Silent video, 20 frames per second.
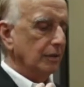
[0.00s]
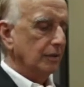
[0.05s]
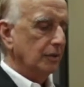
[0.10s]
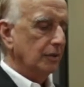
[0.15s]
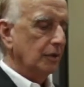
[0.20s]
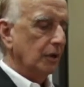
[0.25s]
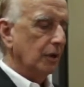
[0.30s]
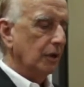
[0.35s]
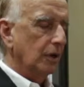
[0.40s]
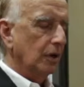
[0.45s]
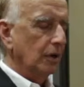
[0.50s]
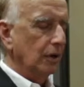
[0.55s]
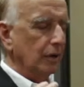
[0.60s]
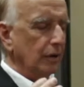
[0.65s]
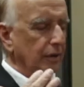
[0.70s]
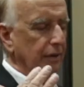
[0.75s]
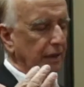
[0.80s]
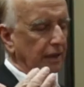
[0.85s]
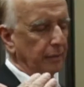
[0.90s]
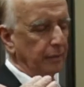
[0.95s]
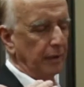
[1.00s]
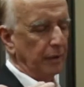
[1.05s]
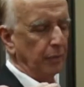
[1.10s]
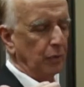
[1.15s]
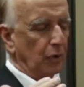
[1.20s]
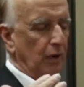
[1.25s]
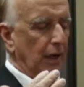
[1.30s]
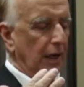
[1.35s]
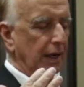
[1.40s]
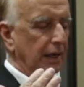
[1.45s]
to learn and
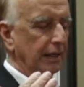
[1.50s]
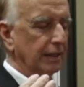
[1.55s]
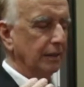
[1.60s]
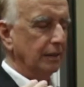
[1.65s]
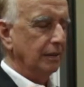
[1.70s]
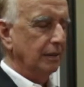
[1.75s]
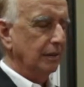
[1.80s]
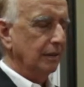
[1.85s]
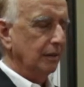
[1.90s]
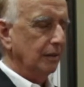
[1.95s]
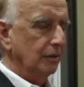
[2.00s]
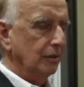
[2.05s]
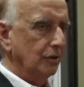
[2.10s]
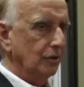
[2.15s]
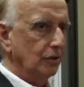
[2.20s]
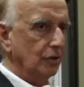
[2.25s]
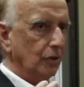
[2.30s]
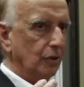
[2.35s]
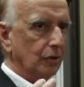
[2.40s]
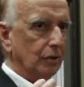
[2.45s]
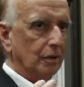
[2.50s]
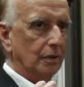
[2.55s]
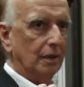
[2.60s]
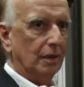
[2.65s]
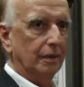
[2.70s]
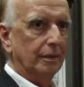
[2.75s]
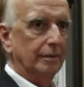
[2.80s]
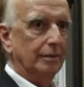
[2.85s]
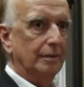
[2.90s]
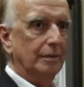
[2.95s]
memorize
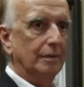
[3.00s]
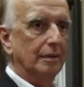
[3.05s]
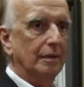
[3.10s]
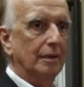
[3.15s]
certain